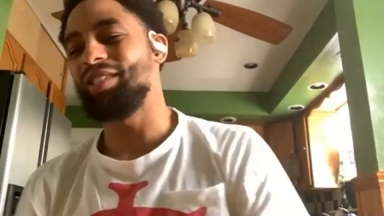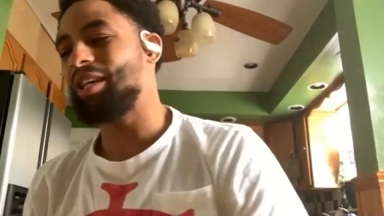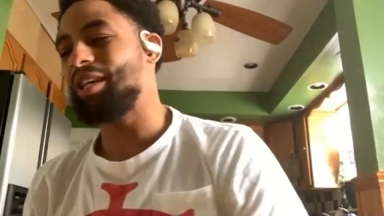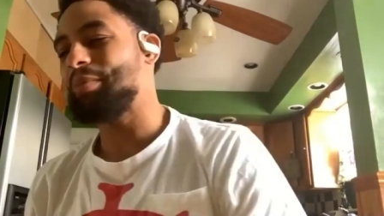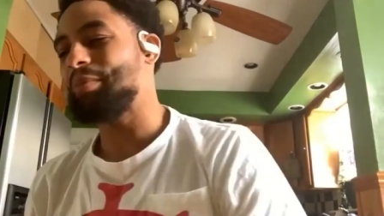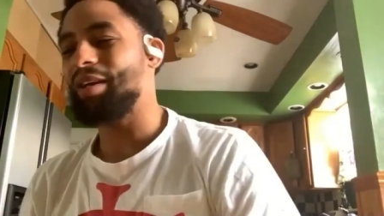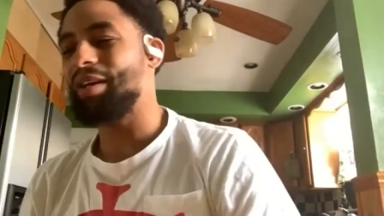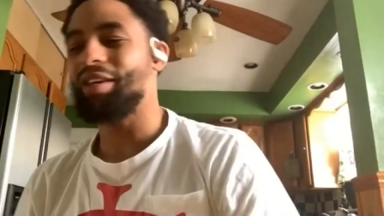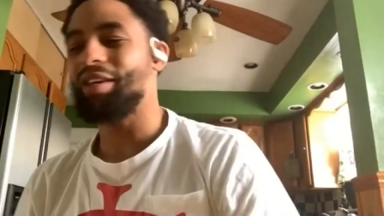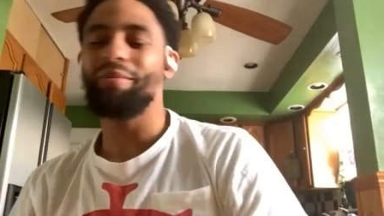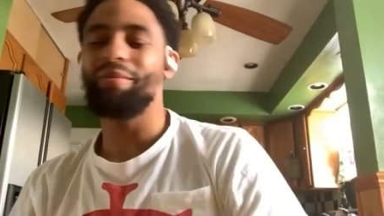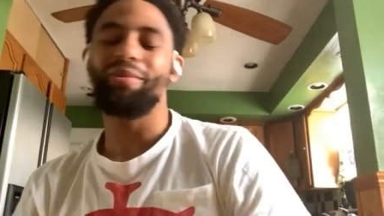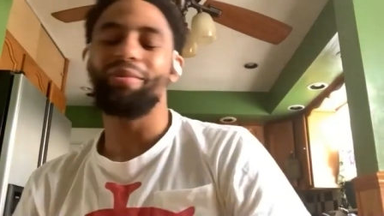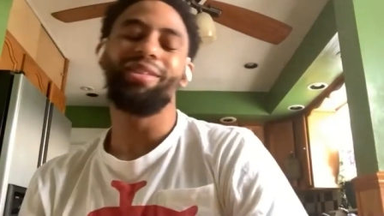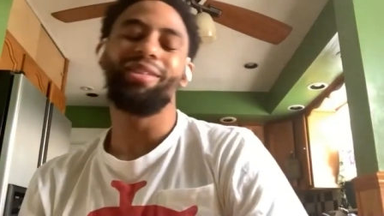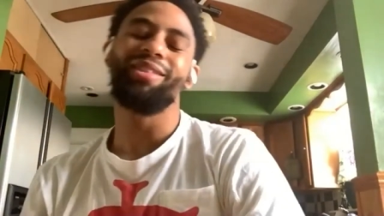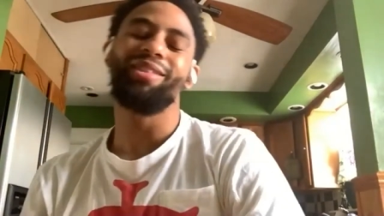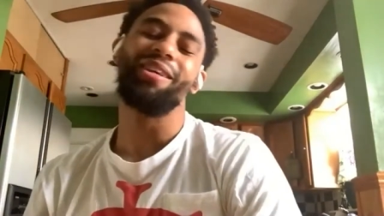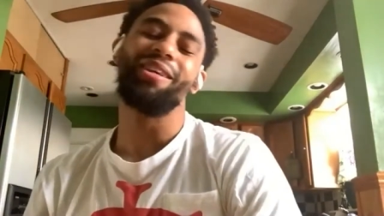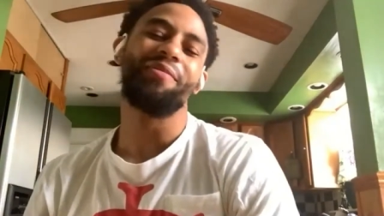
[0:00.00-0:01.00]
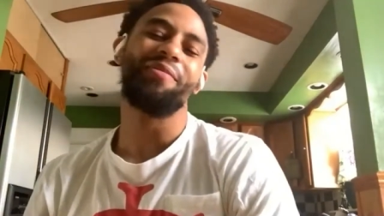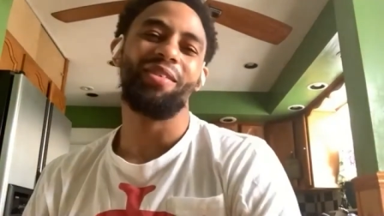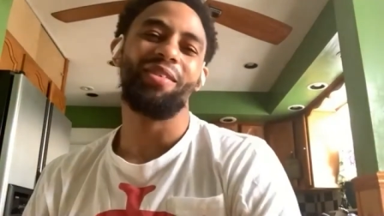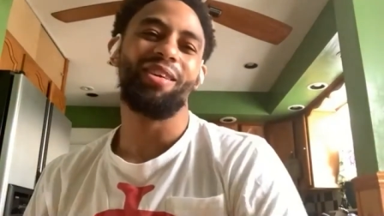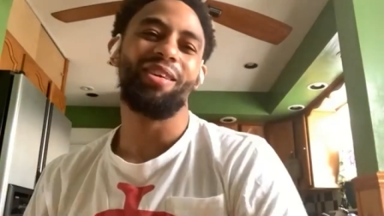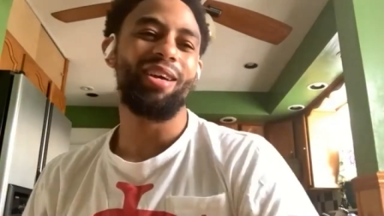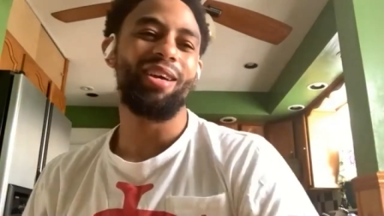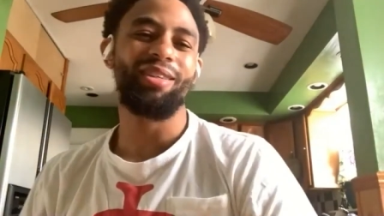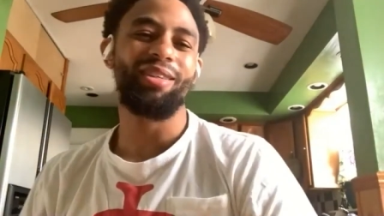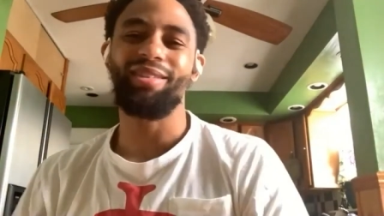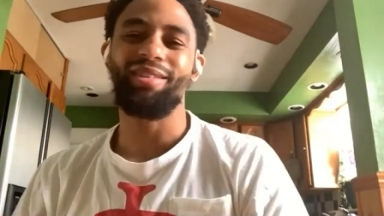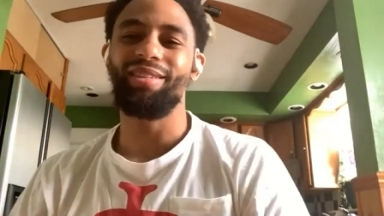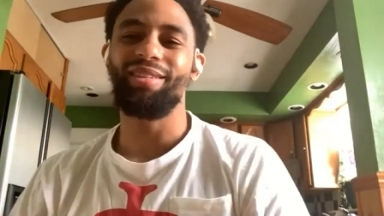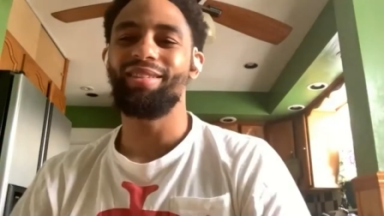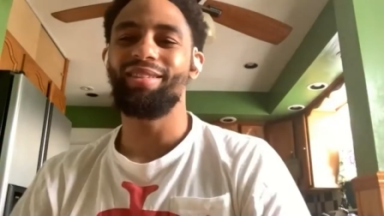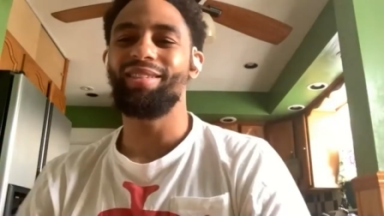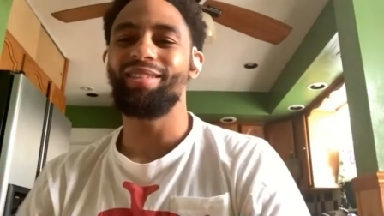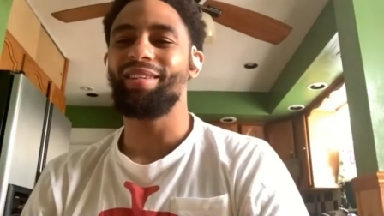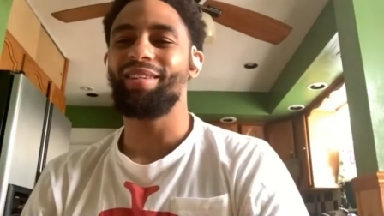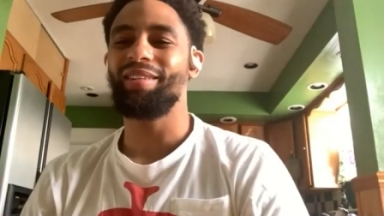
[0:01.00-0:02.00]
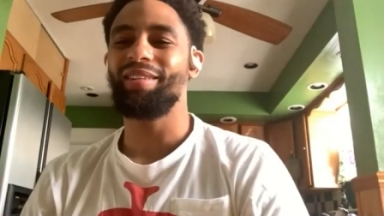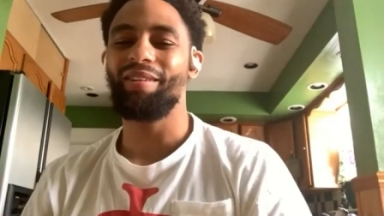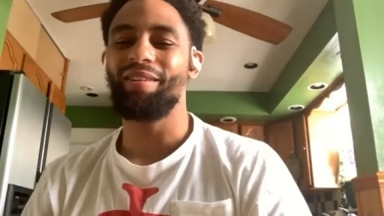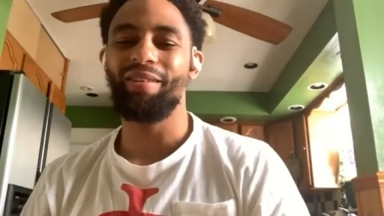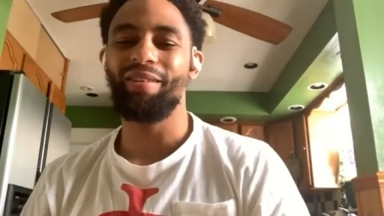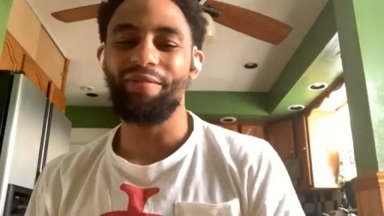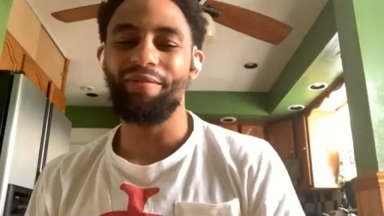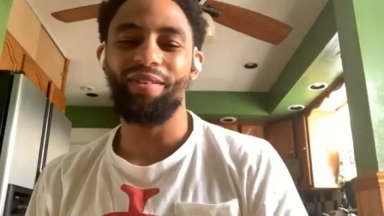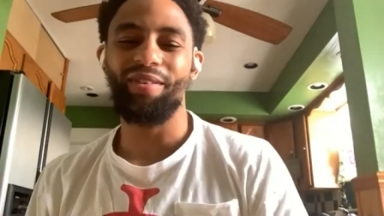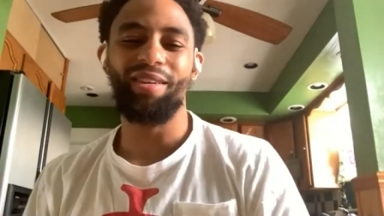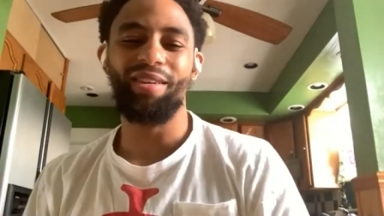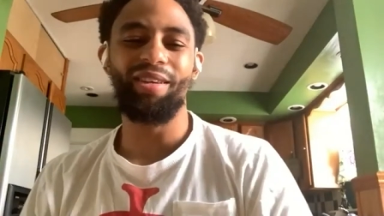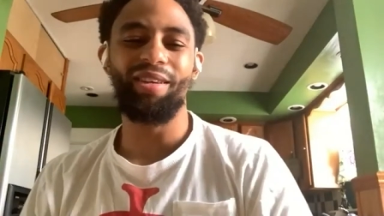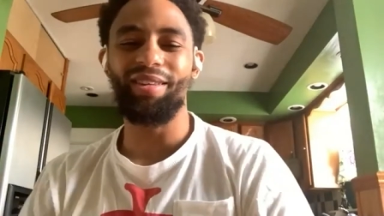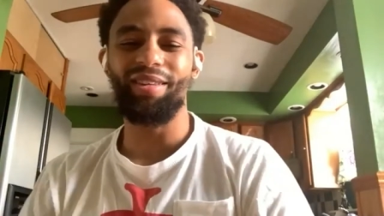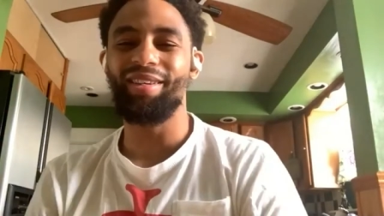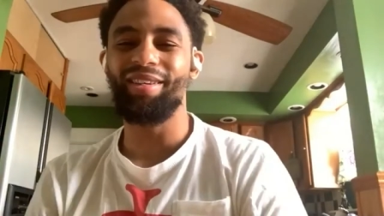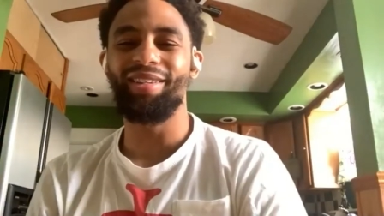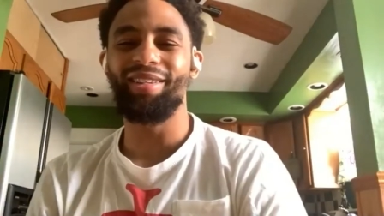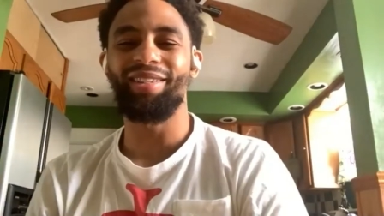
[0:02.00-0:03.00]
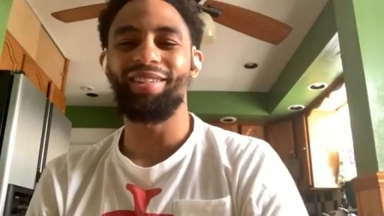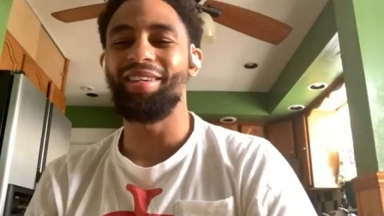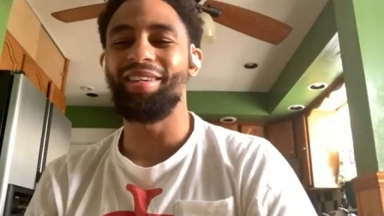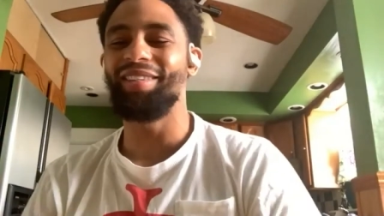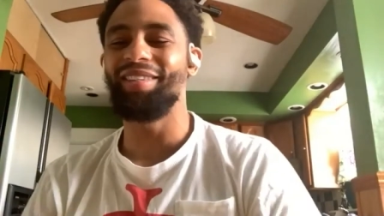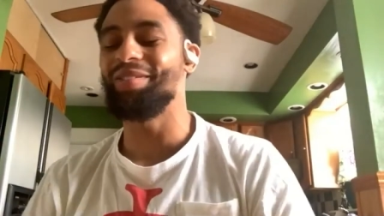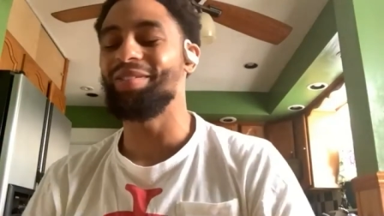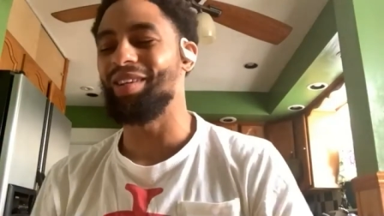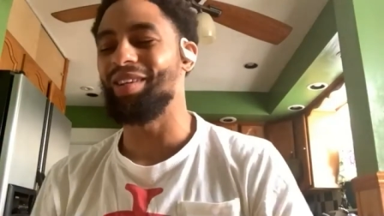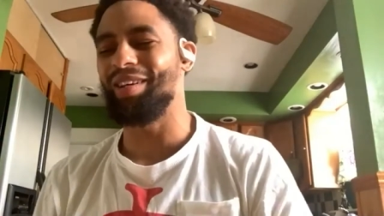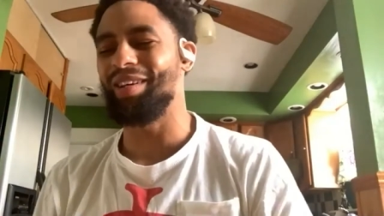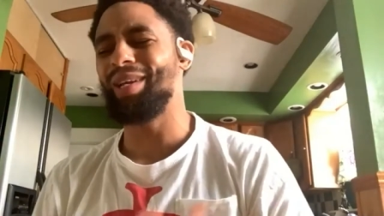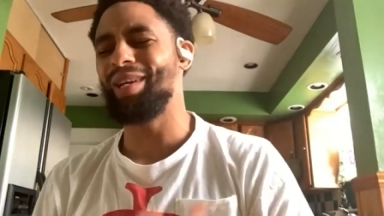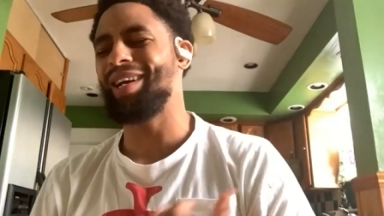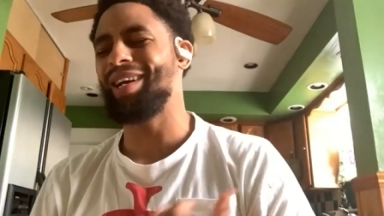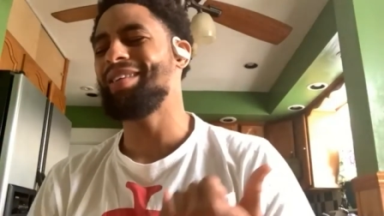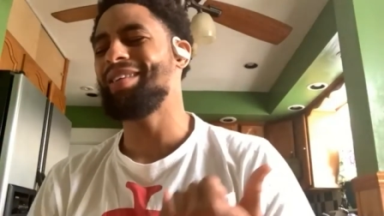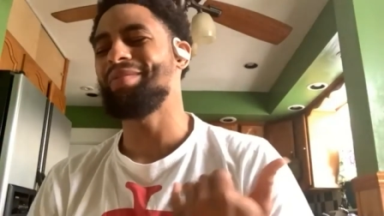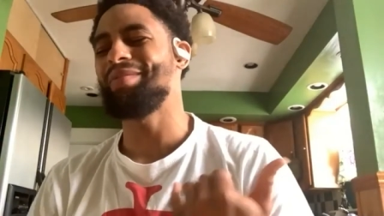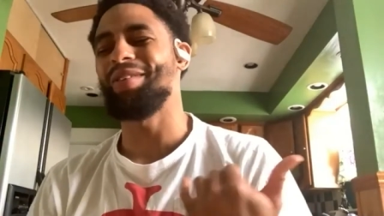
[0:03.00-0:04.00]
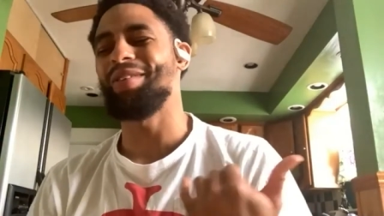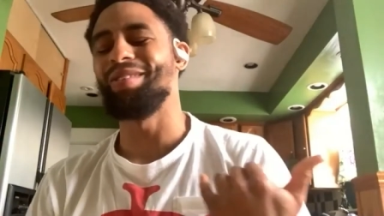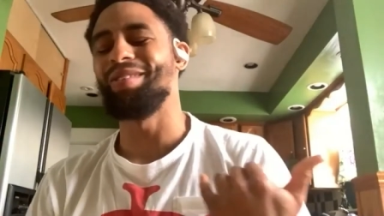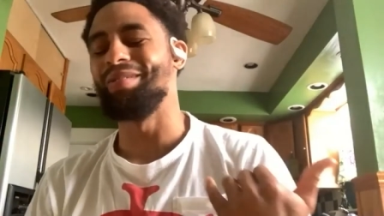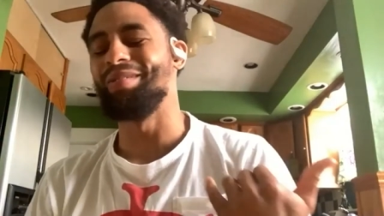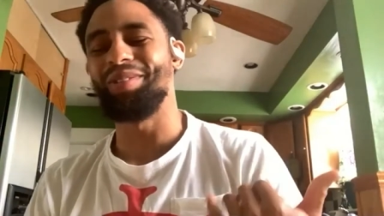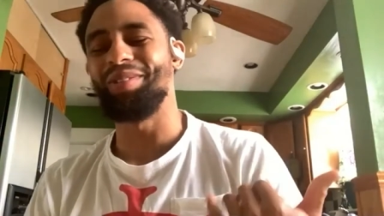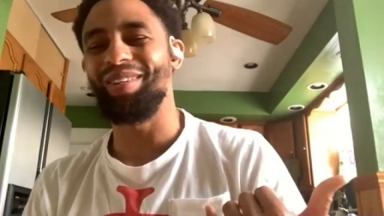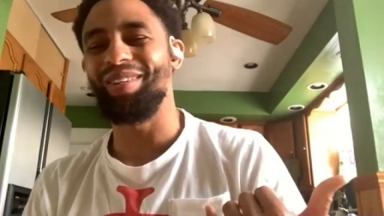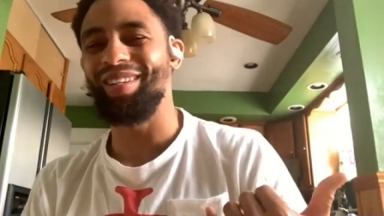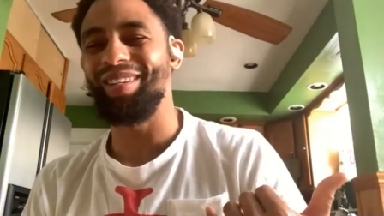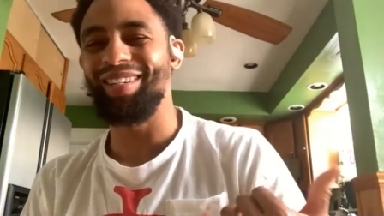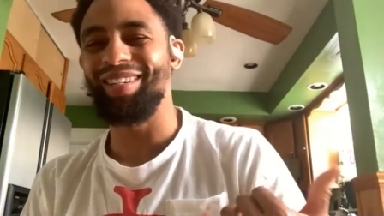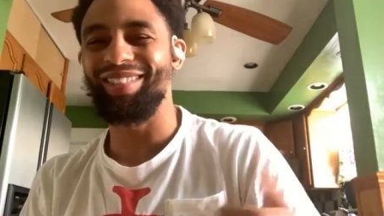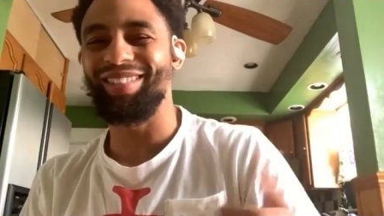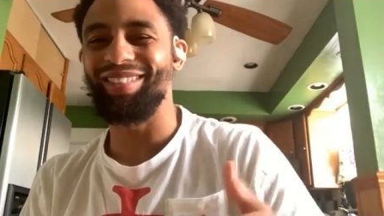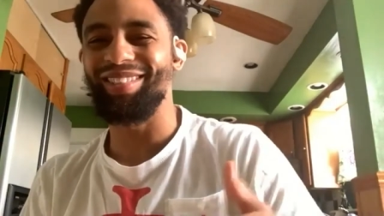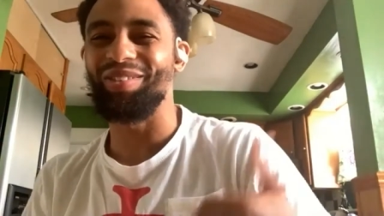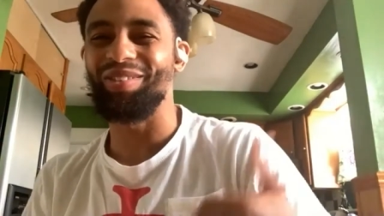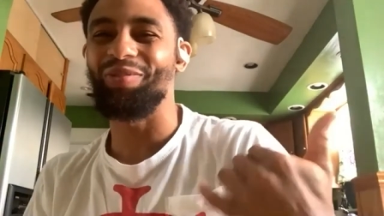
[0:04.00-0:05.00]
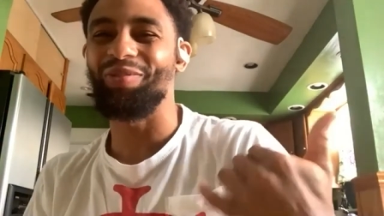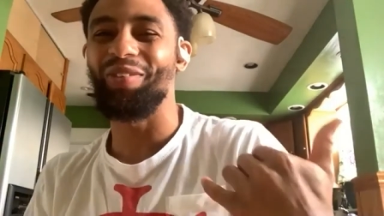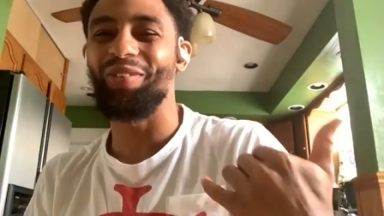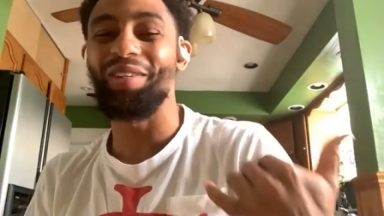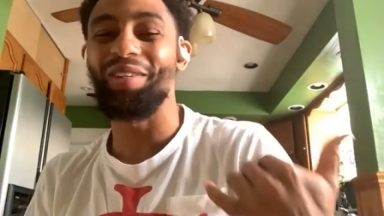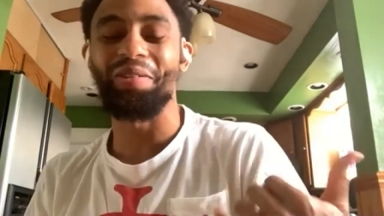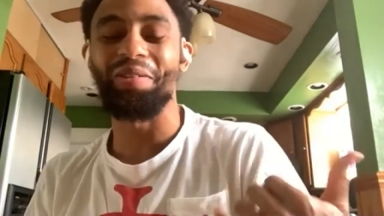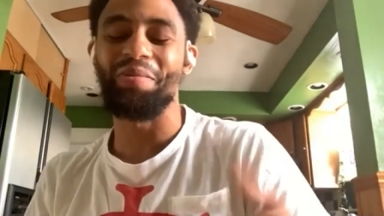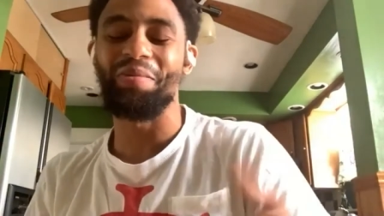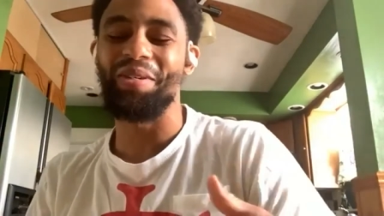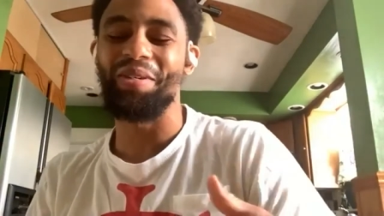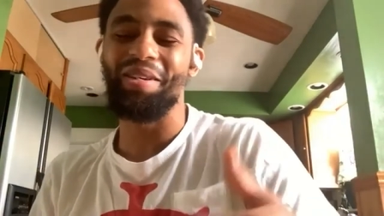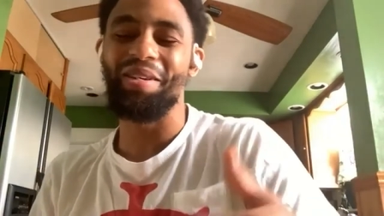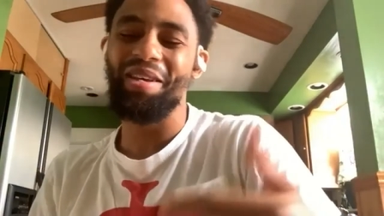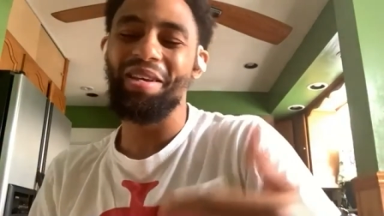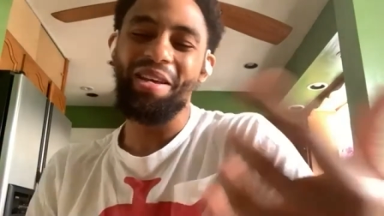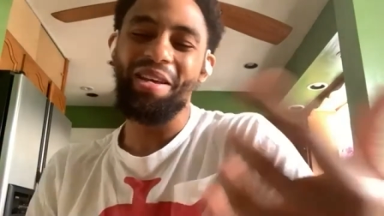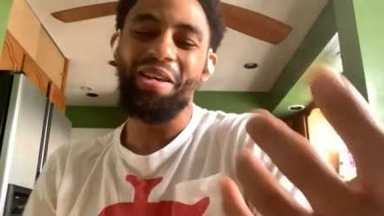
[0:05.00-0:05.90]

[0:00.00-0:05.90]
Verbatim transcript: He's like, man, I can't believe these effing guys did this. Like, they're effing idiots. He's going, I'm like, I never heard him talk like this. So it's funny to me.